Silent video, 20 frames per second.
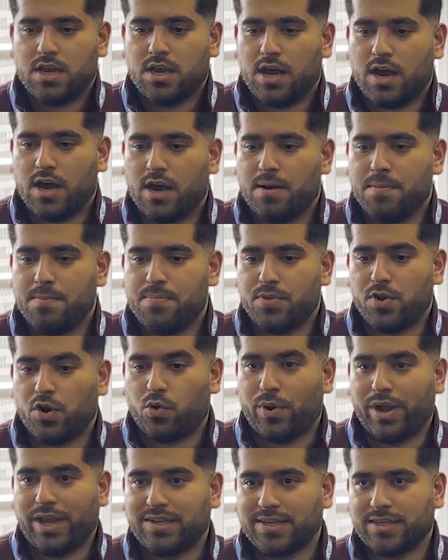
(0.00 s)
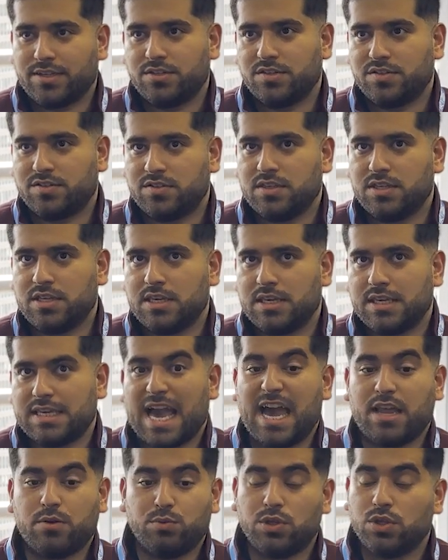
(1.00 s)
they're quite excited to see,
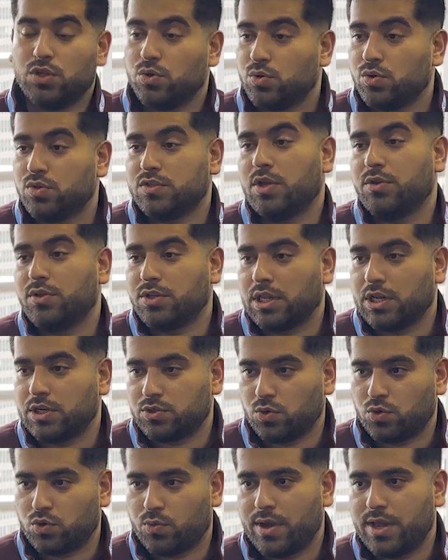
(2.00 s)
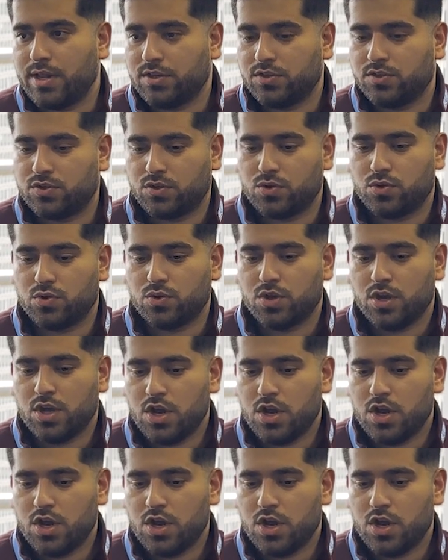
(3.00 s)
can we use now the digital twin to